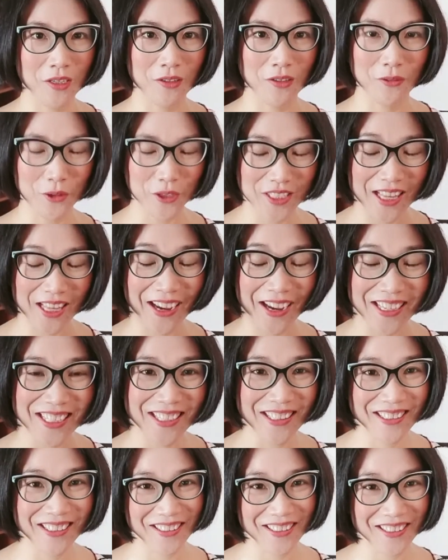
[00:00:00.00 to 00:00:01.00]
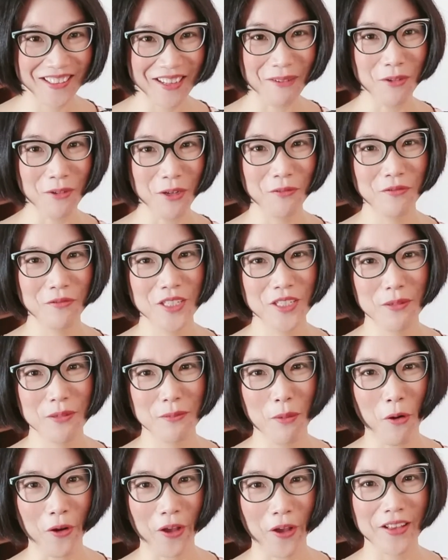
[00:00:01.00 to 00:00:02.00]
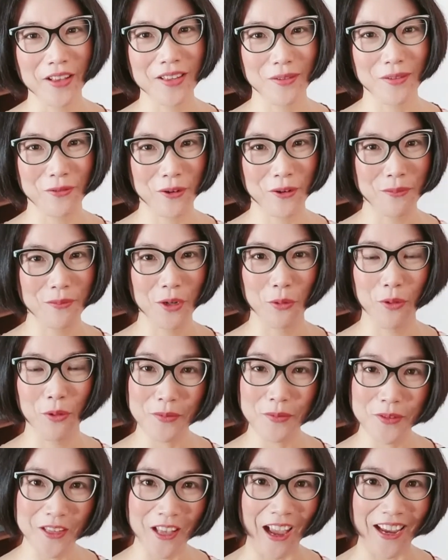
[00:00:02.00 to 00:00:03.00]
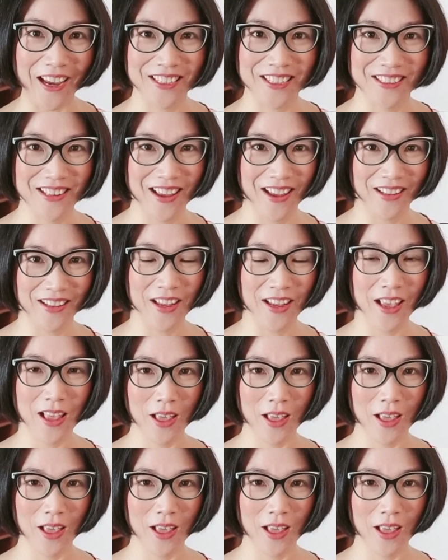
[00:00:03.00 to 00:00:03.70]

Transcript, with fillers: reciting some of the points from the website that